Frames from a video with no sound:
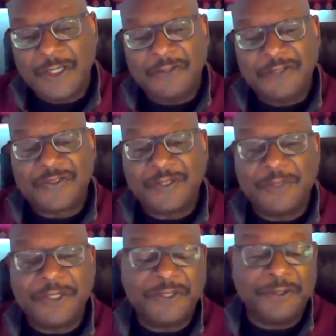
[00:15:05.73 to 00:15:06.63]
There's
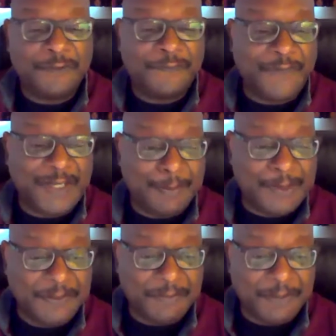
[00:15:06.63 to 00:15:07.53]
someone in your
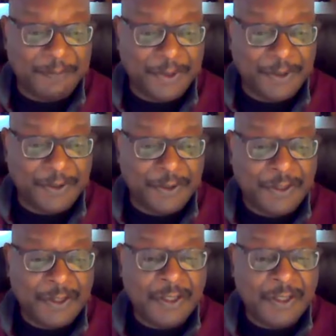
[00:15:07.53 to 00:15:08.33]
family member,